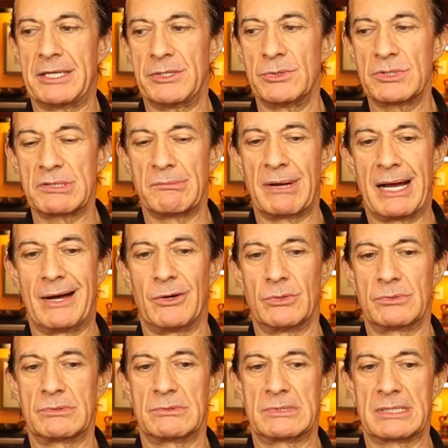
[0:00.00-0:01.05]
I use
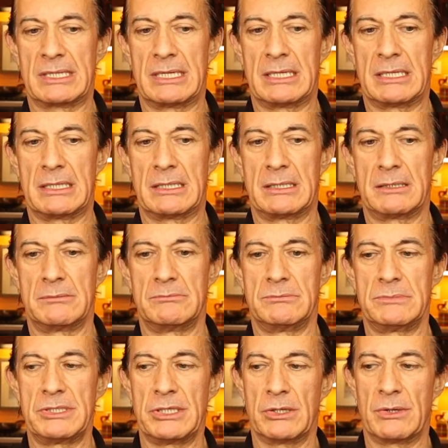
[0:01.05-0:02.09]
about,
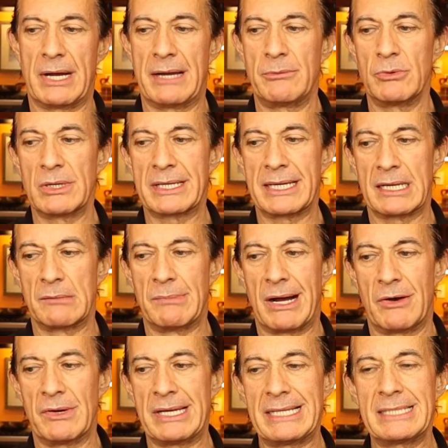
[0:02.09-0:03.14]
I will get
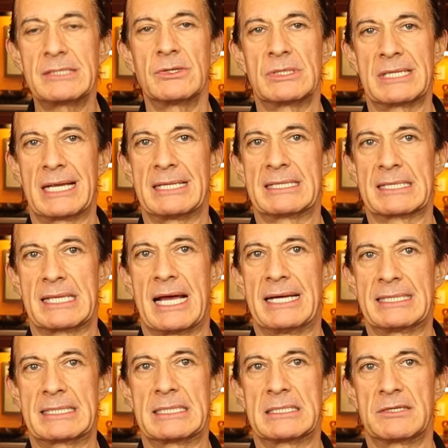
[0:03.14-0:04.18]
about 8 to 10
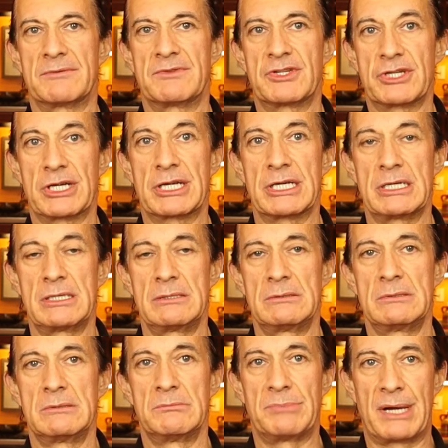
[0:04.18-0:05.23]
slices of chicken,
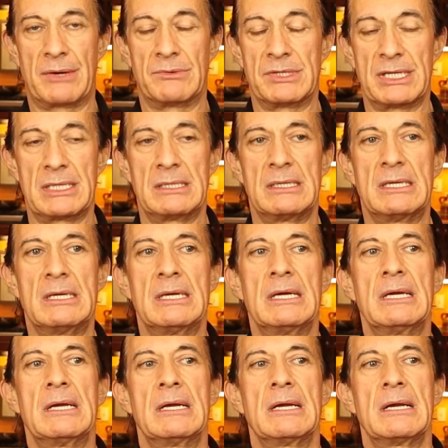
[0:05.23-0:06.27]
pounded,
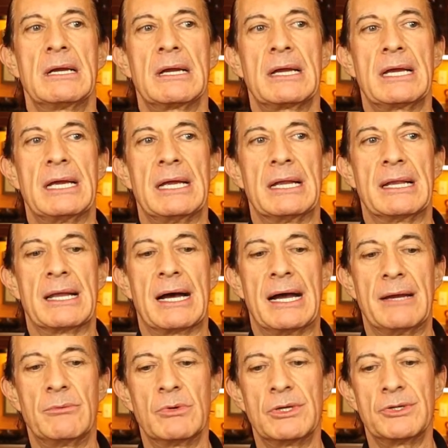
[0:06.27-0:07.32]
and
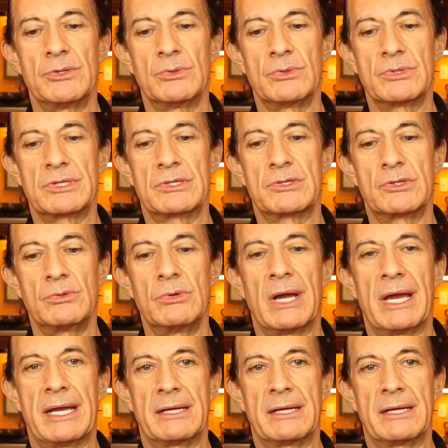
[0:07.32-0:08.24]
I will use 2